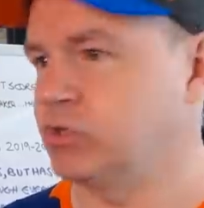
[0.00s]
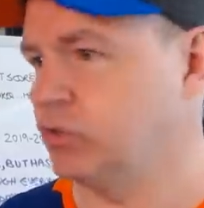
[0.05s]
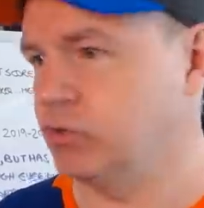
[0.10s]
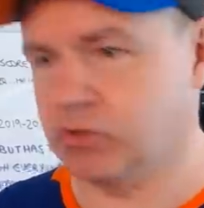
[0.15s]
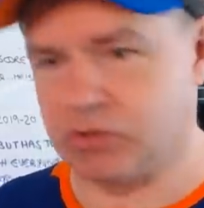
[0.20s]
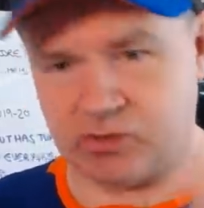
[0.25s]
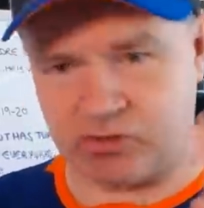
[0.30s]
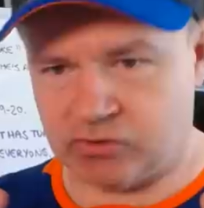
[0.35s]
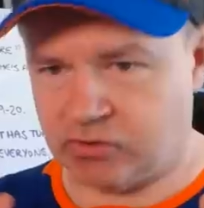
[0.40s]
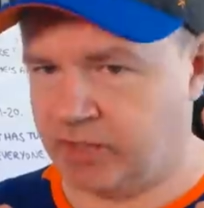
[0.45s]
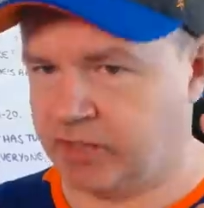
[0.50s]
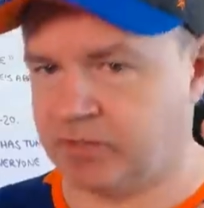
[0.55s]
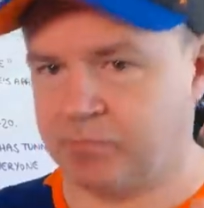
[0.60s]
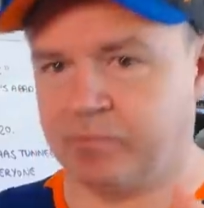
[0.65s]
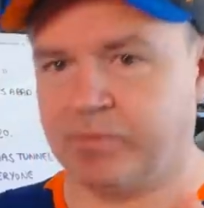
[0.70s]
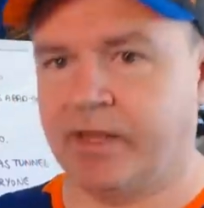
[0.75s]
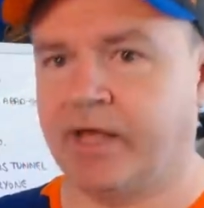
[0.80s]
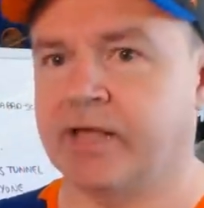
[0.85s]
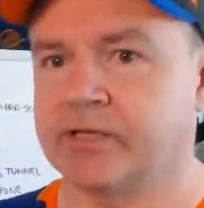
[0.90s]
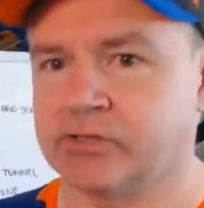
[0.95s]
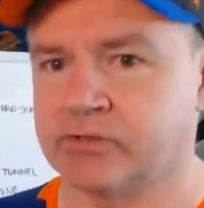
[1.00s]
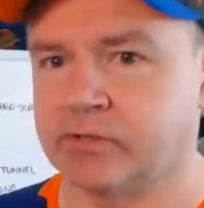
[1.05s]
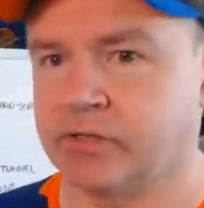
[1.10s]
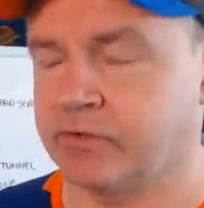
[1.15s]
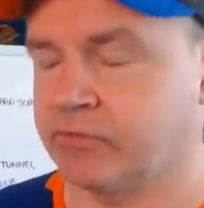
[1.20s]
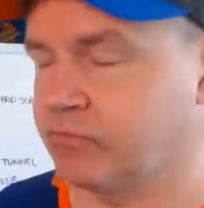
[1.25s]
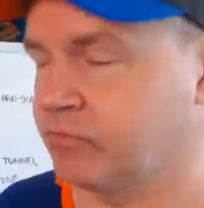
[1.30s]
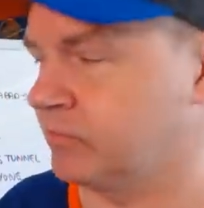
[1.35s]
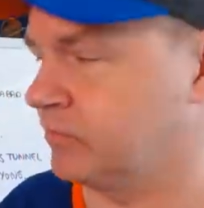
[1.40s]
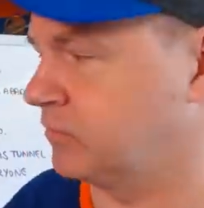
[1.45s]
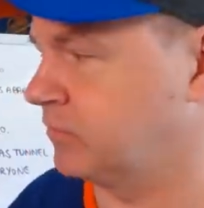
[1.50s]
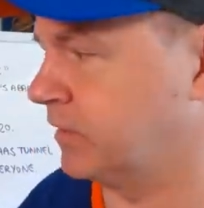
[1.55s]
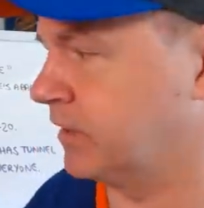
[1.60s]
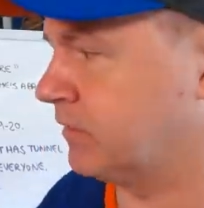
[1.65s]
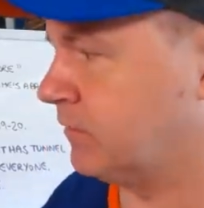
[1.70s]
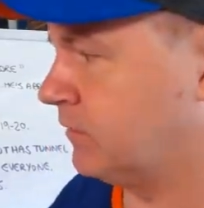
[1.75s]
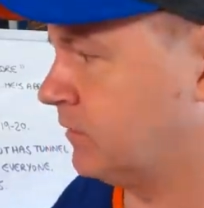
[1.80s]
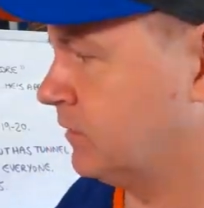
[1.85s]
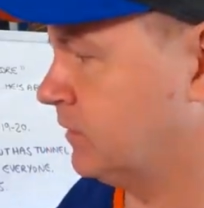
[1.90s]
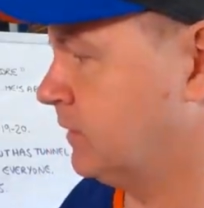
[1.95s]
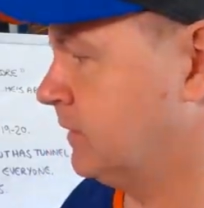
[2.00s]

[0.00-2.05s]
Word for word: You just tried to blast right through the middle.